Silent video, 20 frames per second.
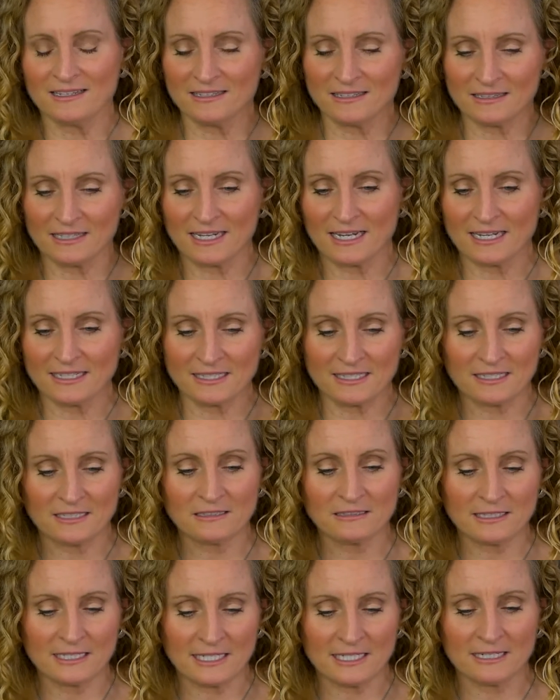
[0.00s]
like I
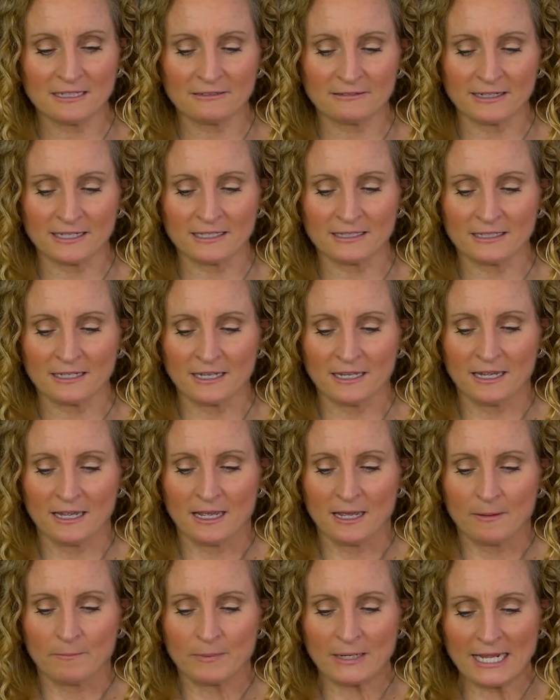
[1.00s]
still hear it,
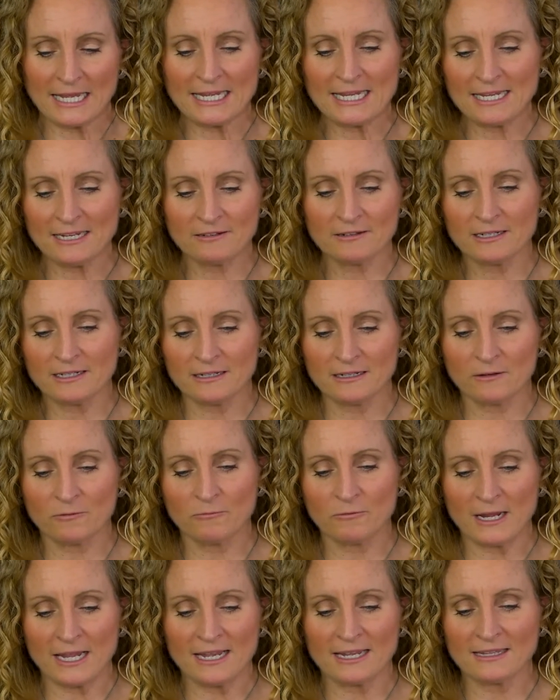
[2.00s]
but I hear it in a
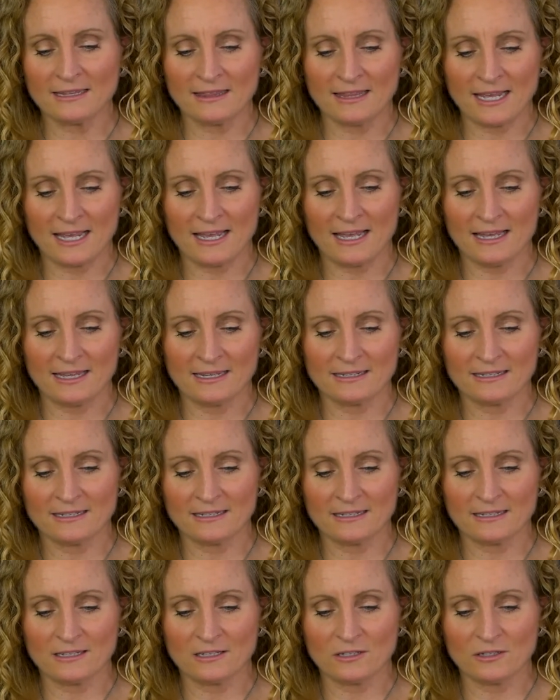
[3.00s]
way that
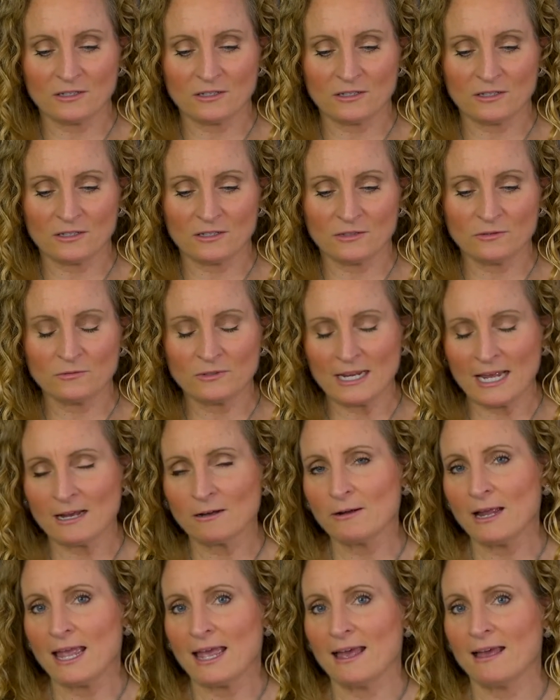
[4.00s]
you
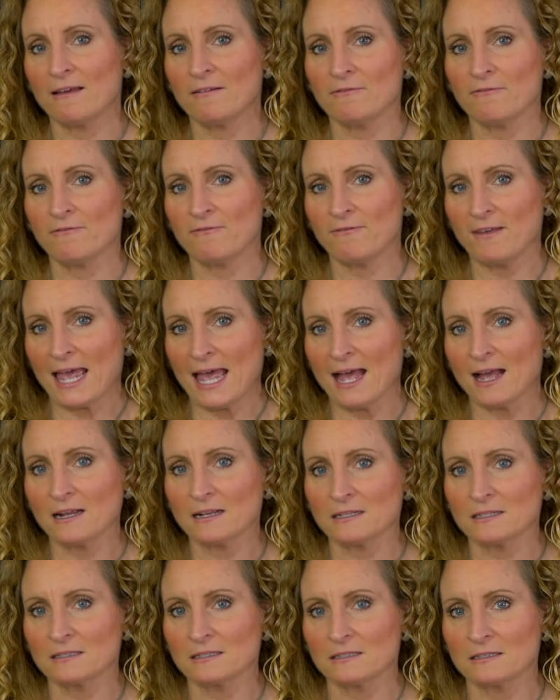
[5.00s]
now have
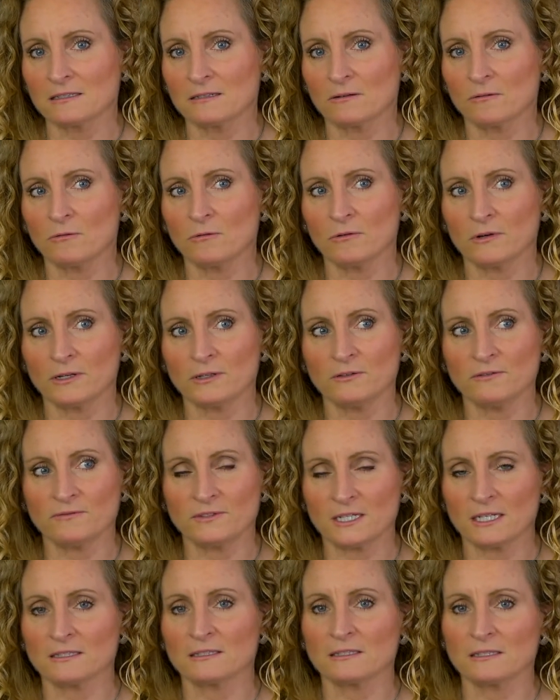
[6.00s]
facts or you've
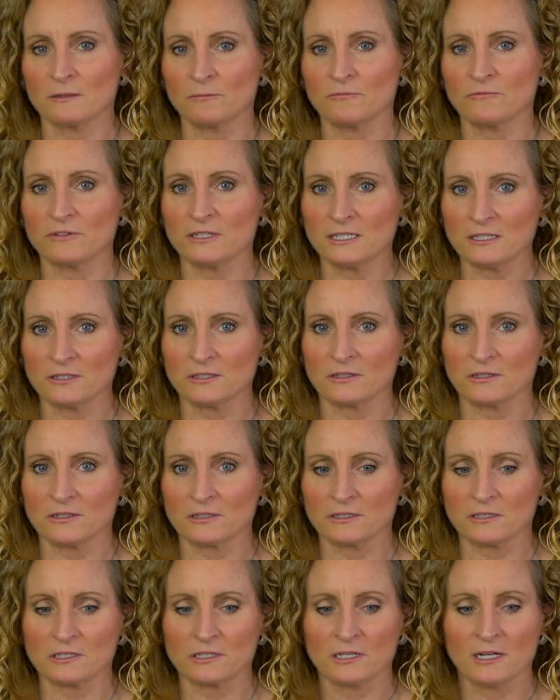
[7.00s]
done some
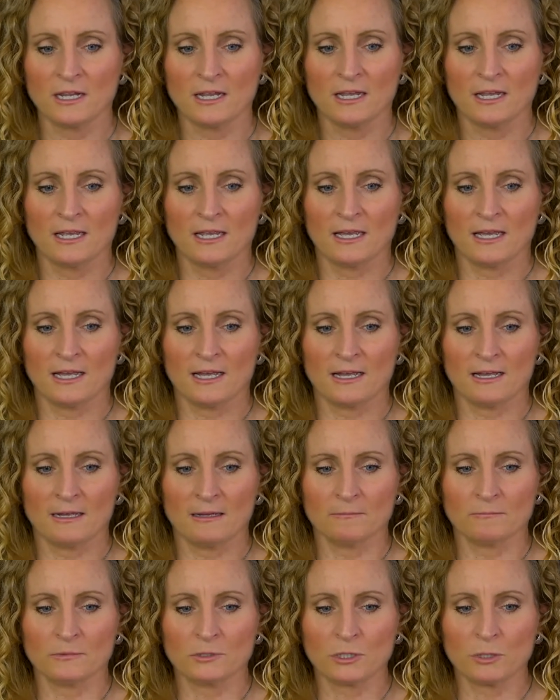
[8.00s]
research
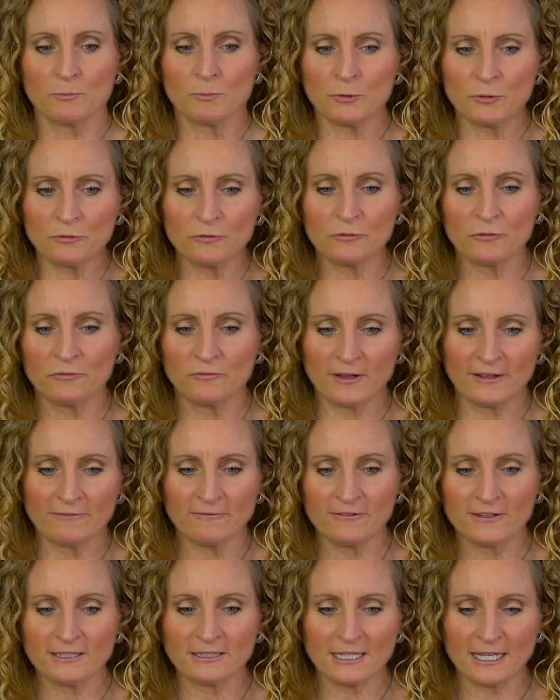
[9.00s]
to prove. I
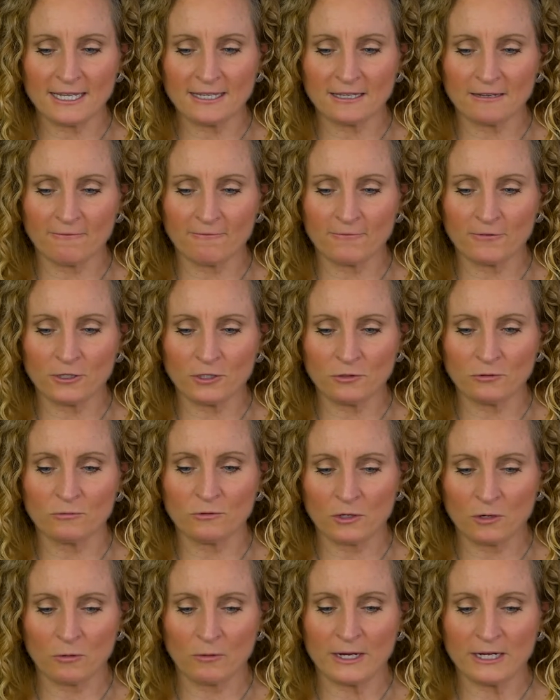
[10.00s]
feel like for you,
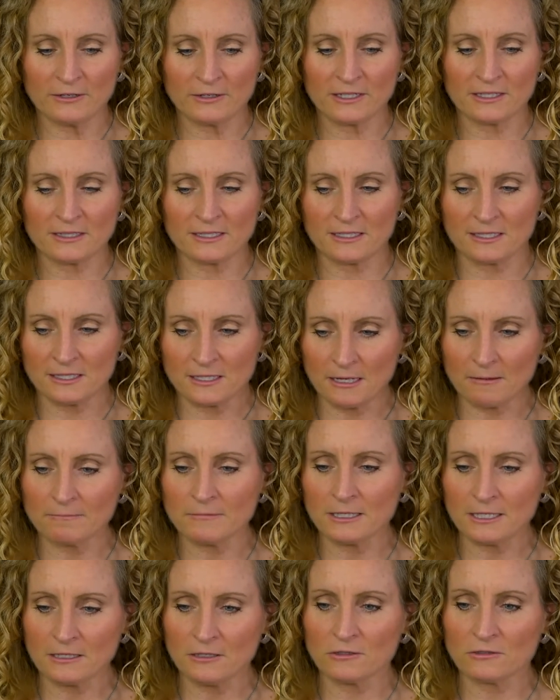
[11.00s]
Aquarius, is
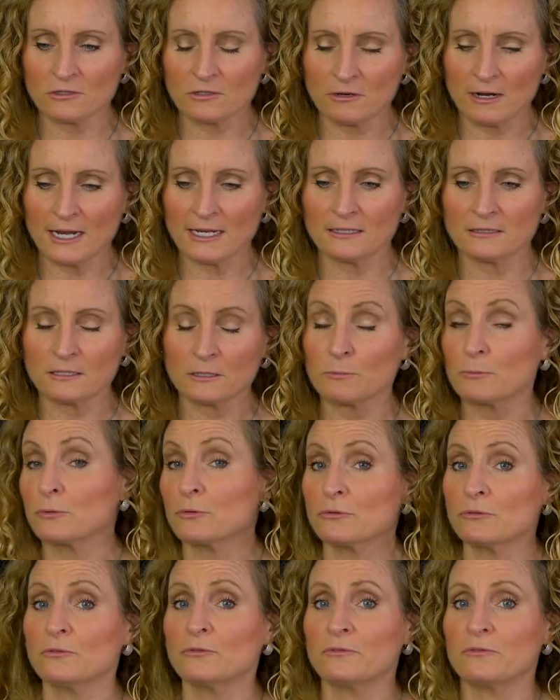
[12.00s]
something you're trying to
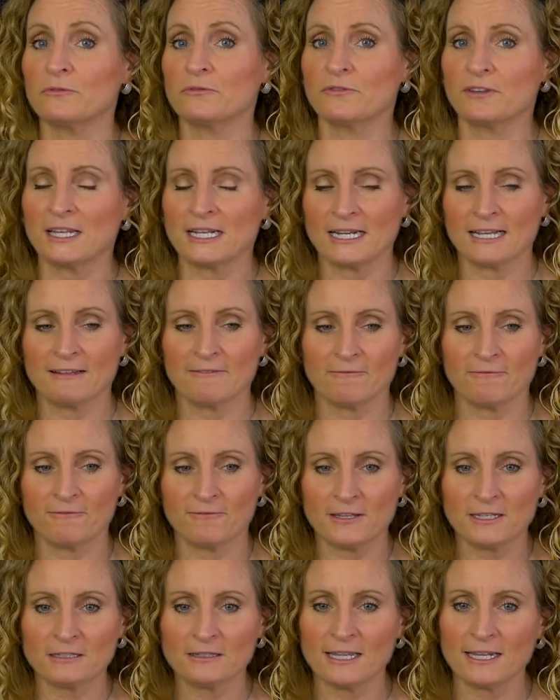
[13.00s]
prove, and I
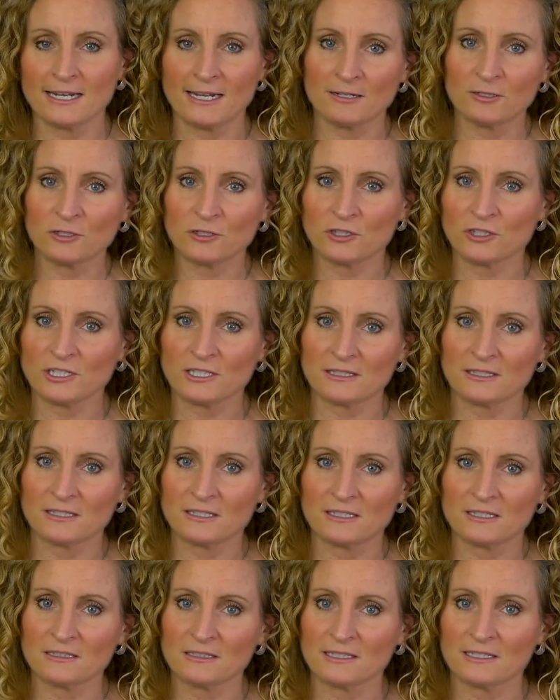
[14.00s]
feel that energy is
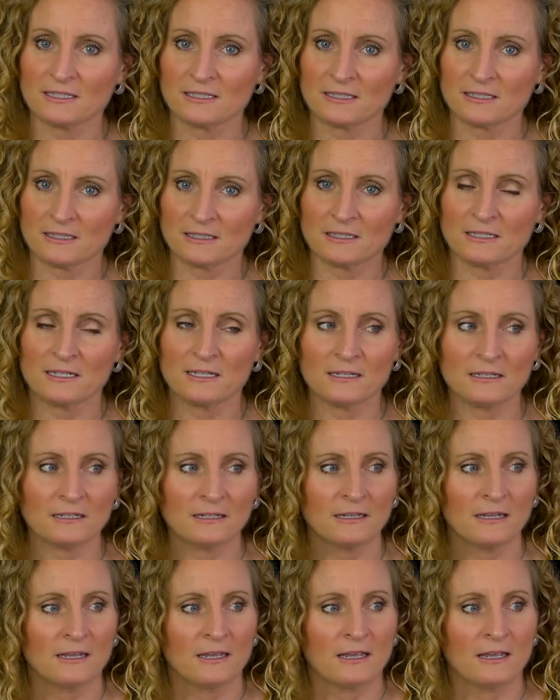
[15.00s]
still existing.